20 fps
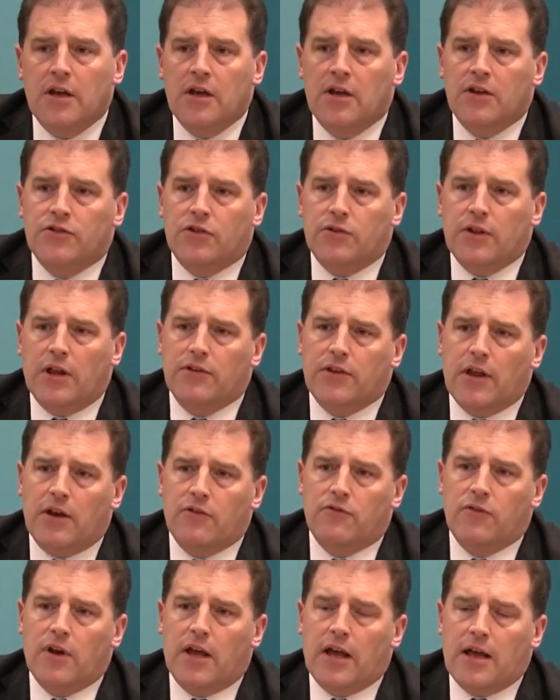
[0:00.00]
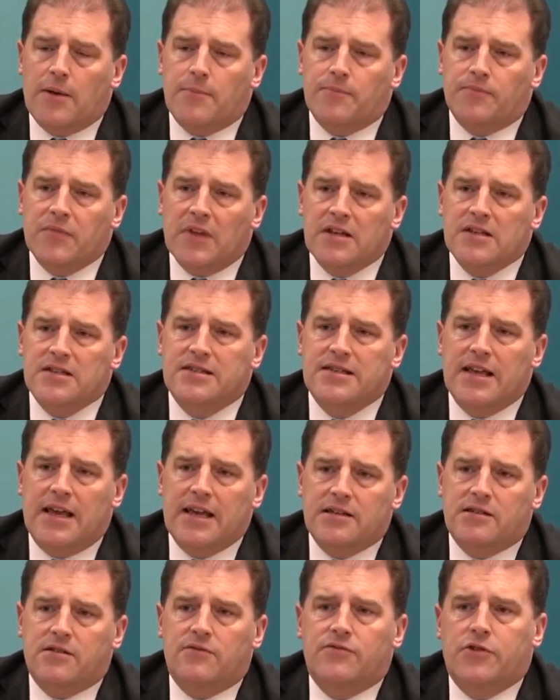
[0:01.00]
So that
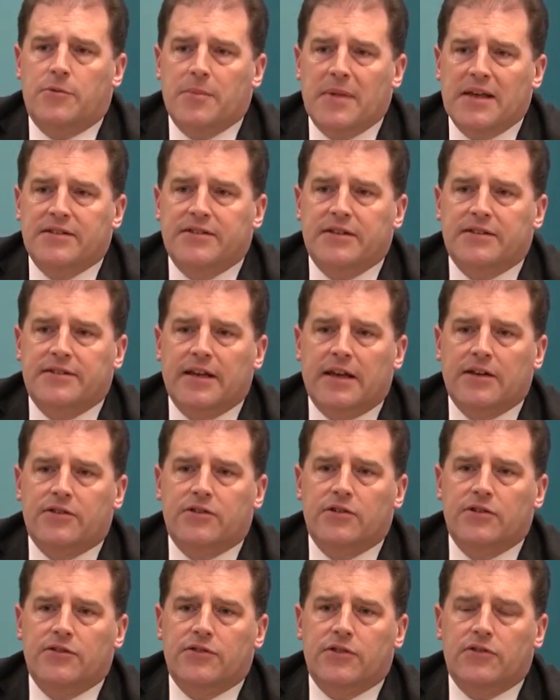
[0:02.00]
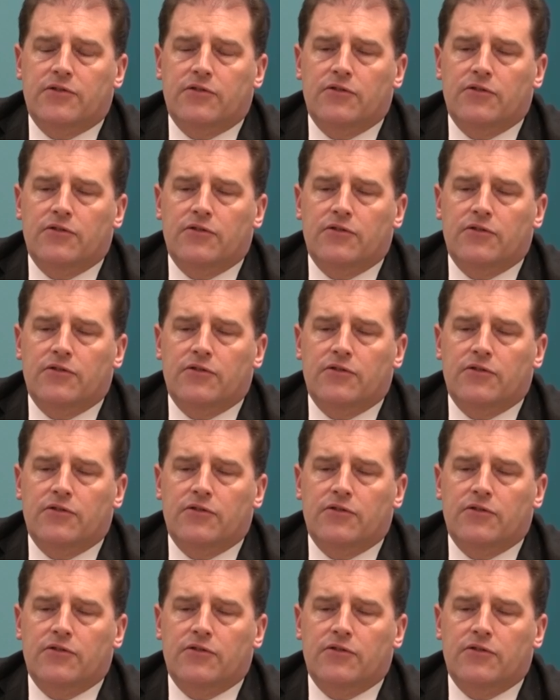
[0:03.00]
set of domestic sectors